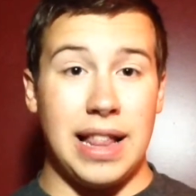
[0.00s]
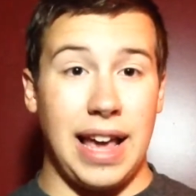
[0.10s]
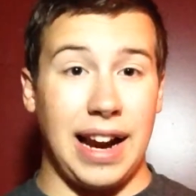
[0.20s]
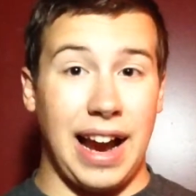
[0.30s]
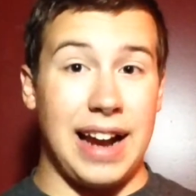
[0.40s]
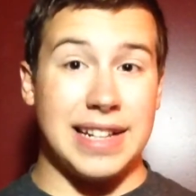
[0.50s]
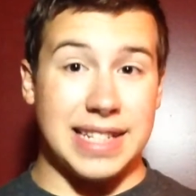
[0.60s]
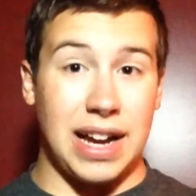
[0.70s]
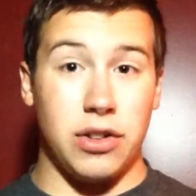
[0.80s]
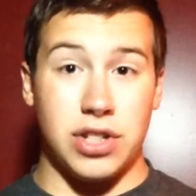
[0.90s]
that kind of
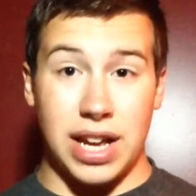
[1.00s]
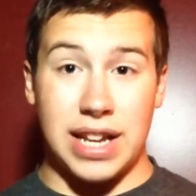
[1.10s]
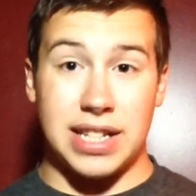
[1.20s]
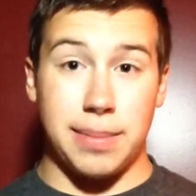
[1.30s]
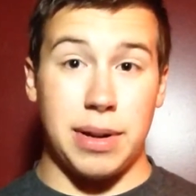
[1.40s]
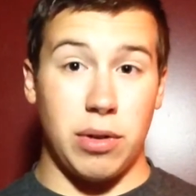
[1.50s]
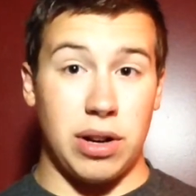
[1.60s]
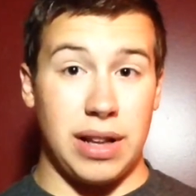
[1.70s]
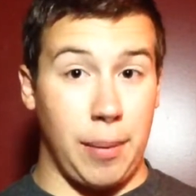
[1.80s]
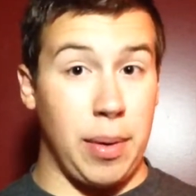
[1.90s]
sounds like
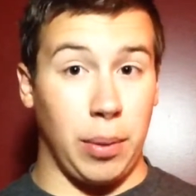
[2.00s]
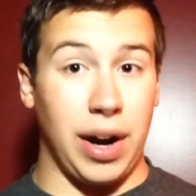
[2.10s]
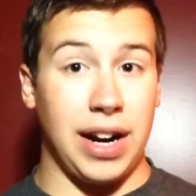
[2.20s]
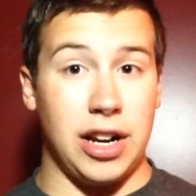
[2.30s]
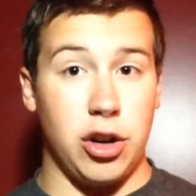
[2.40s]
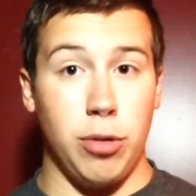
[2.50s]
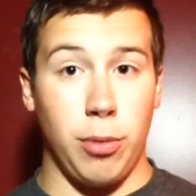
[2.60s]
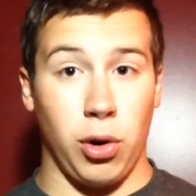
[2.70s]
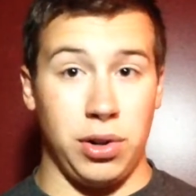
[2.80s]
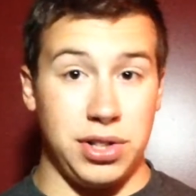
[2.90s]
something that we written in
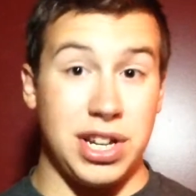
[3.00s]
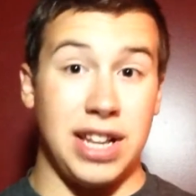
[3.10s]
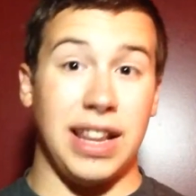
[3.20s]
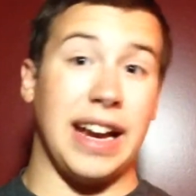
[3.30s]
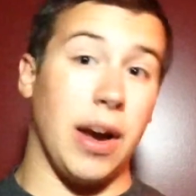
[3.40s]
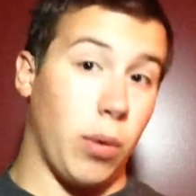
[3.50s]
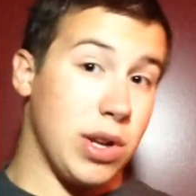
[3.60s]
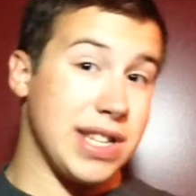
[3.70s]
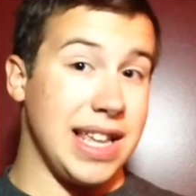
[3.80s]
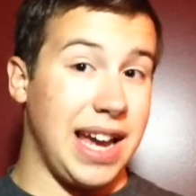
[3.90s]
numerals like it
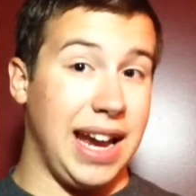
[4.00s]
was in the